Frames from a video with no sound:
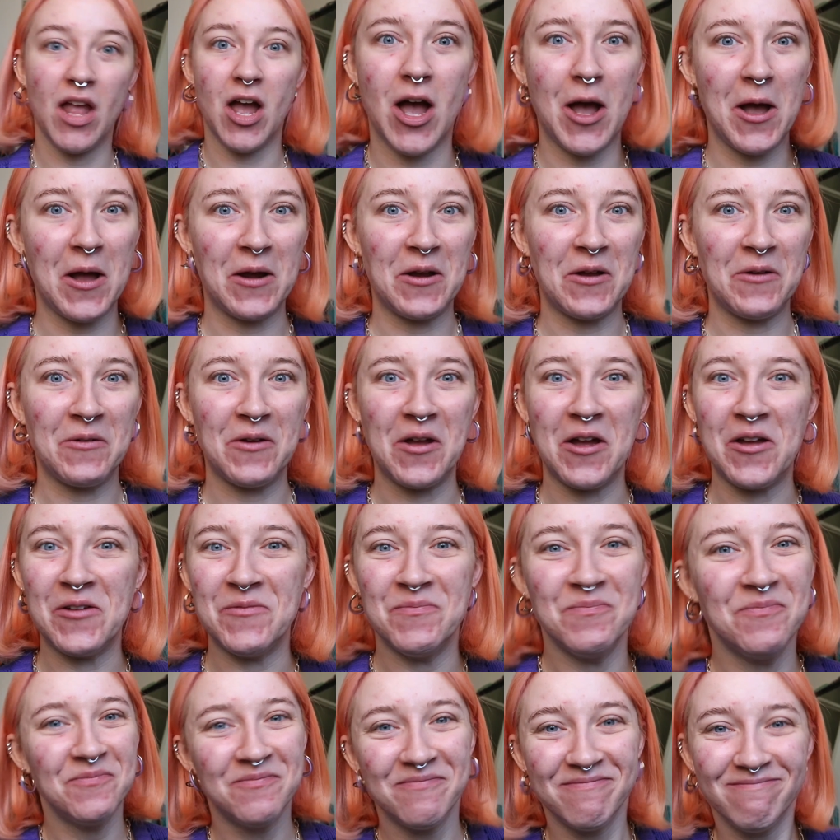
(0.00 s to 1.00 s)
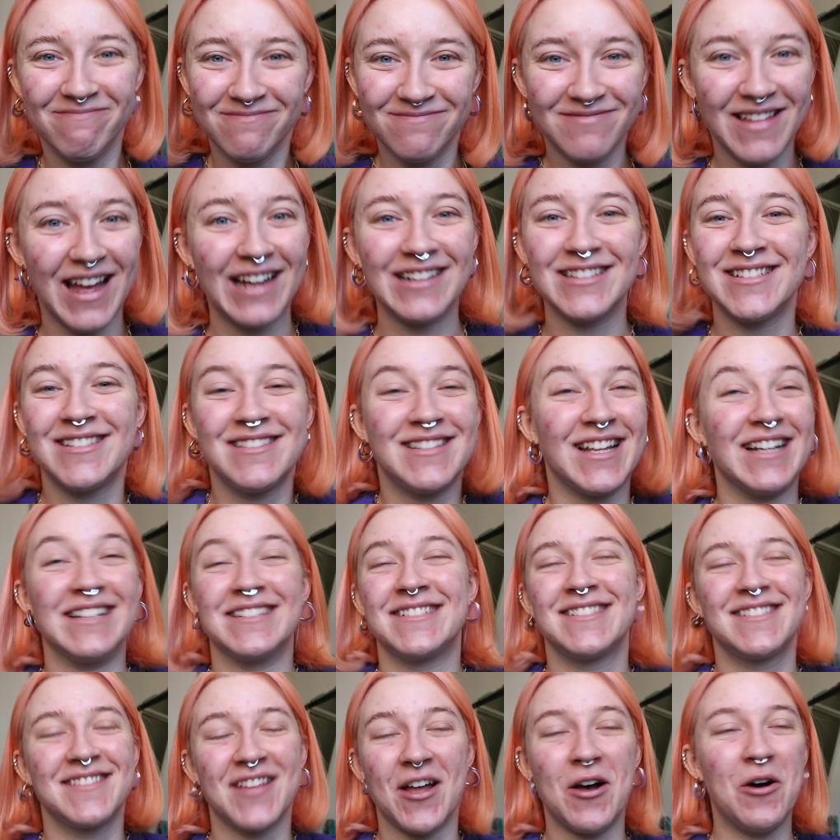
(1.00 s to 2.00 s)
I don't know. That's
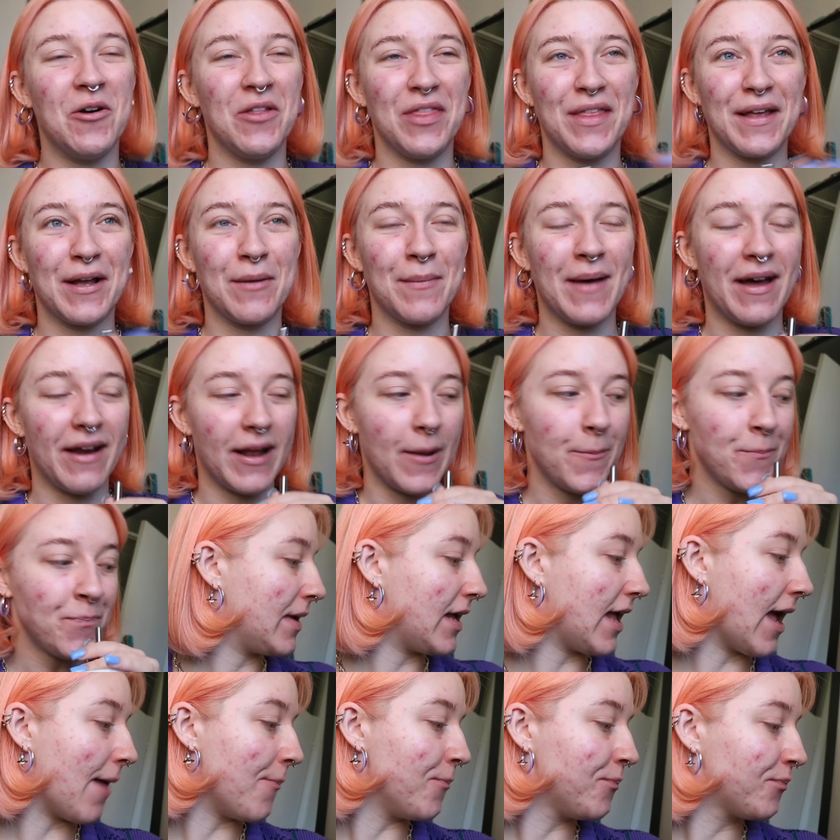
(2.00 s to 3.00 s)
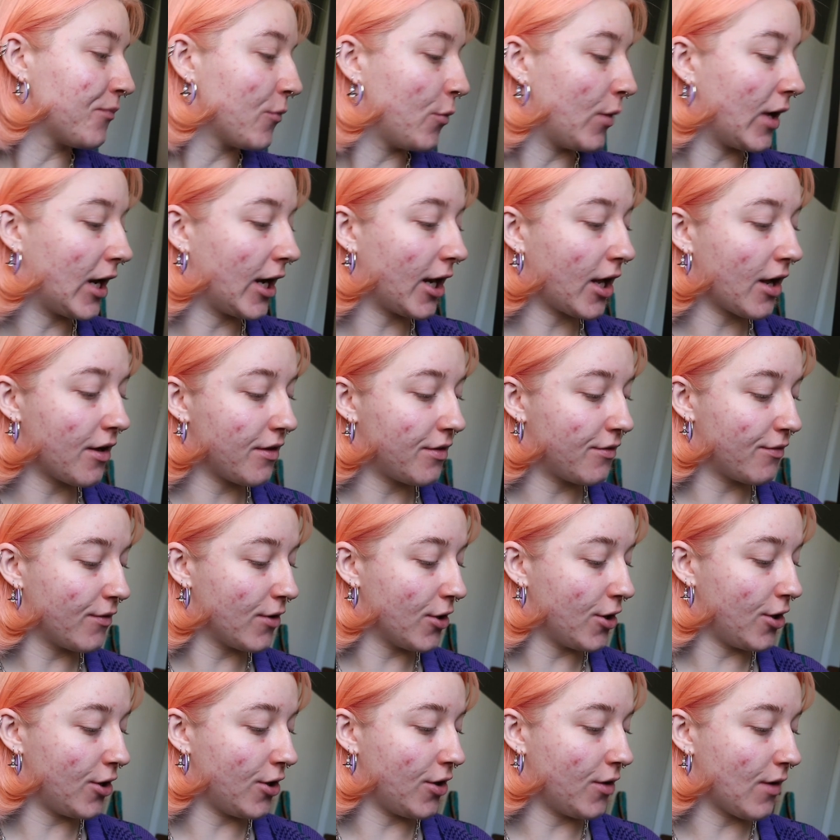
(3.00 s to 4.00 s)
the whole thing about it. But yeah, we're gonna go
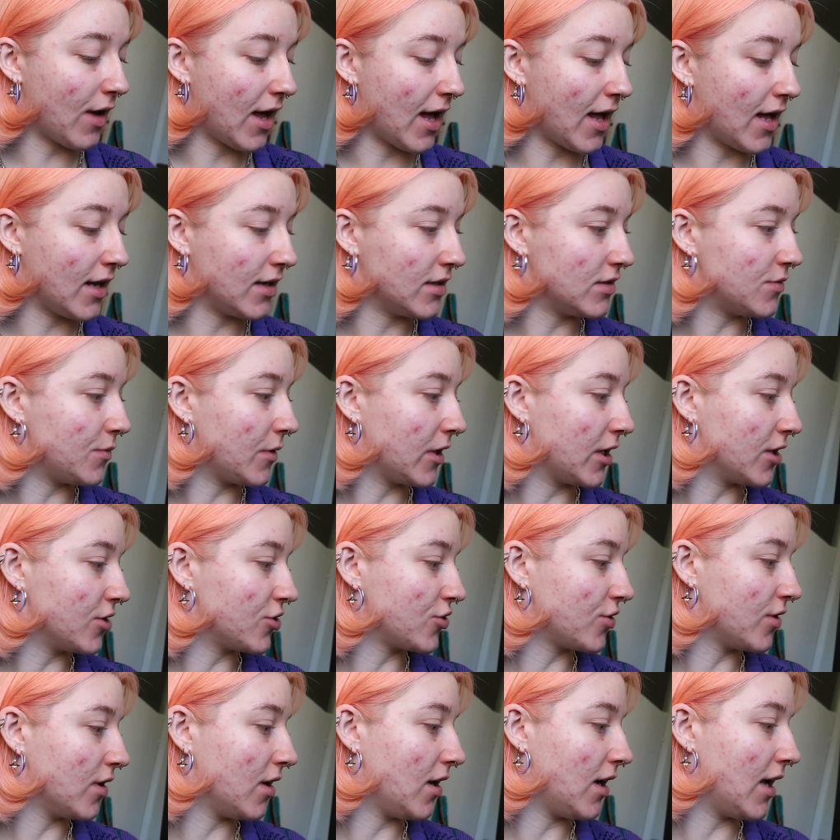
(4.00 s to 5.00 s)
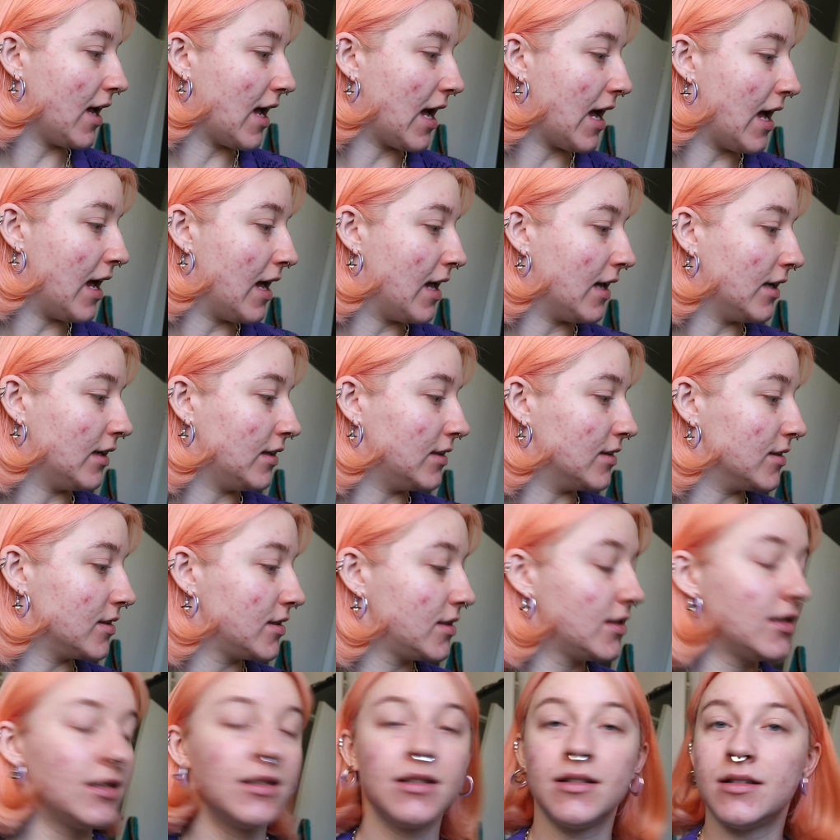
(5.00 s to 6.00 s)
through and we're gonna try and
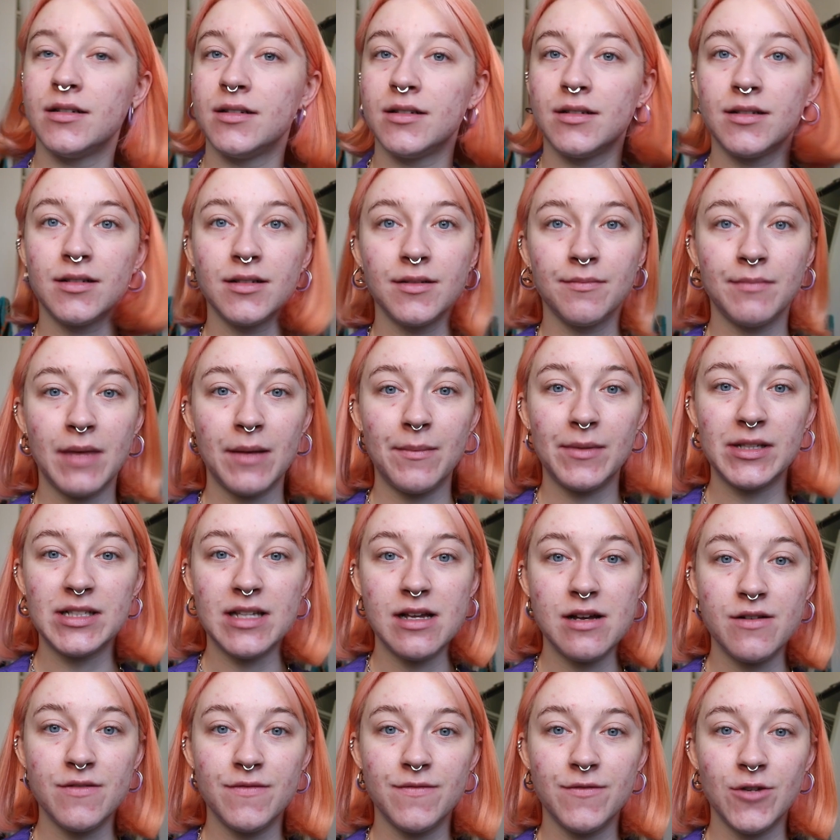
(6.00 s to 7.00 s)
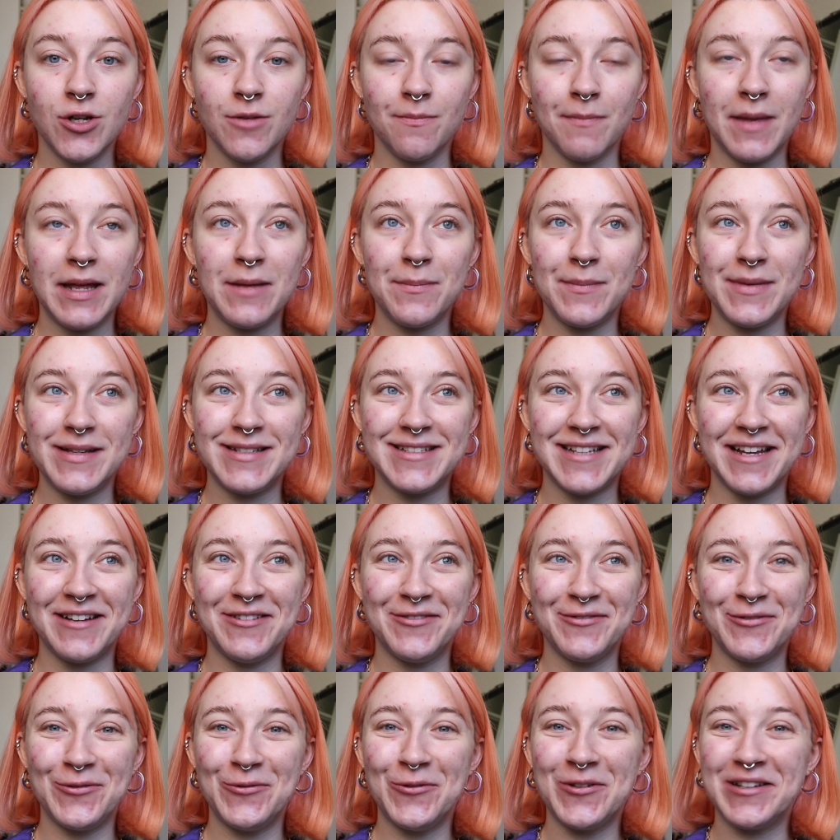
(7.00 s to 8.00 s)
make myself
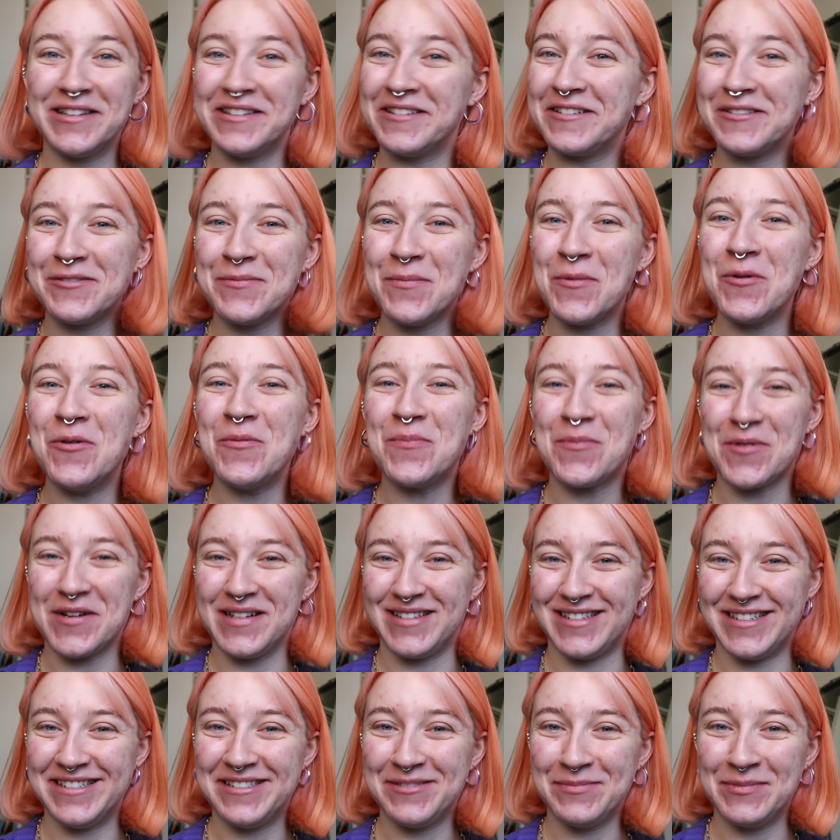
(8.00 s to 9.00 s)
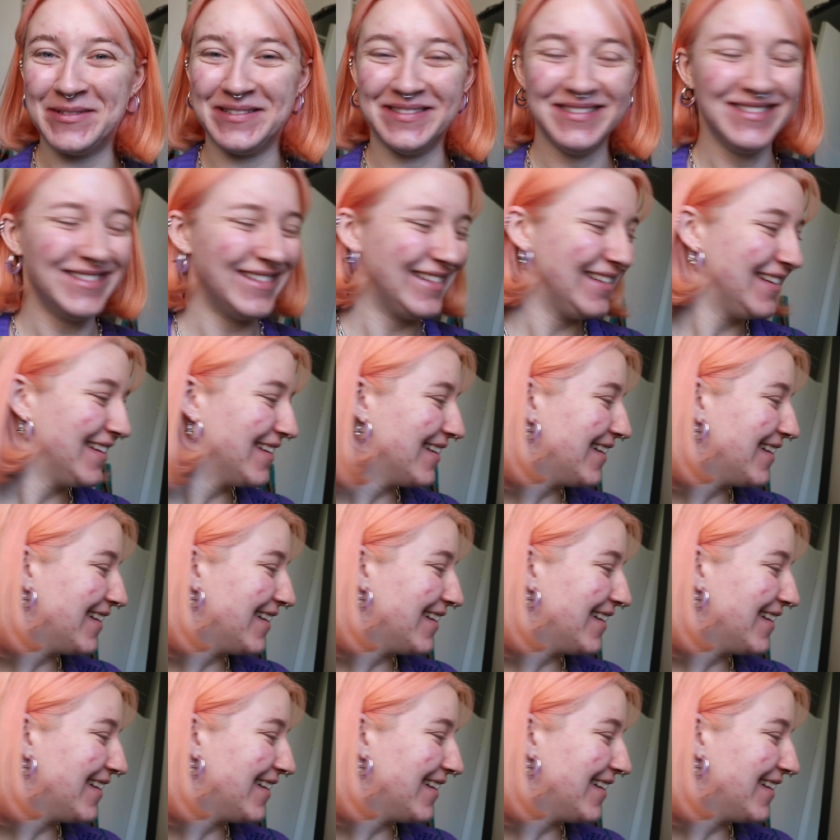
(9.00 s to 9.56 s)
look a little more presentable.